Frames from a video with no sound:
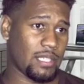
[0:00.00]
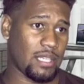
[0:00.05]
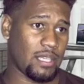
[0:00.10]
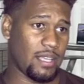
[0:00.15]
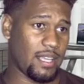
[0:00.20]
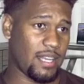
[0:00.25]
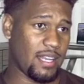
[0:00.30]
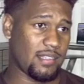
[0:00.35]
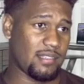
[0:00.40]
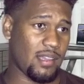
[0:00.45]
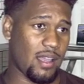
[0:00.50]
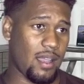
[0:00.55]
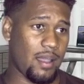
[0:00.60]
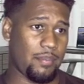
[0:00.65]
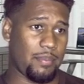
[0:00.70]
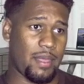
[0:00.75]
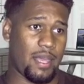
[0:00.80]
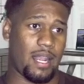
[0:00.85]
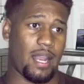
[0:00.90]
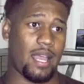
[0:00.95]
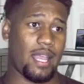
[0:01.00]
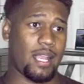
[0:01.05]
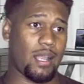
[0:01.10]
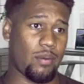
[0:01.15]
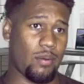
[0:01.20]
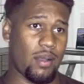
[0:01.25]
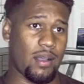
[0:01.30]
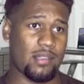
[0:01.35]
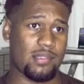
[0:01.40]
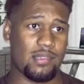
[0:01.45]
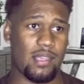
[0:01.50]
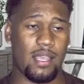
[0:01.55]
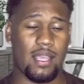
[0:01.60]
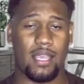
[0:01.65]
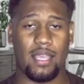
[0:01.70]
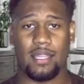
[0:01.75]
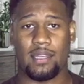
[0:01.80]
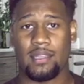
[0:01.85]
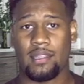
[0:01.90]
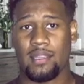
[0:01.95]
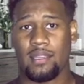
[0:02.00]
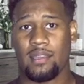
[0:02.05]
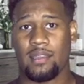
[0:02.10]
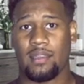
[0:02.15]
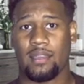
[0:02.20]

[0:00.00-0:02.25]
Anytime that I go outside,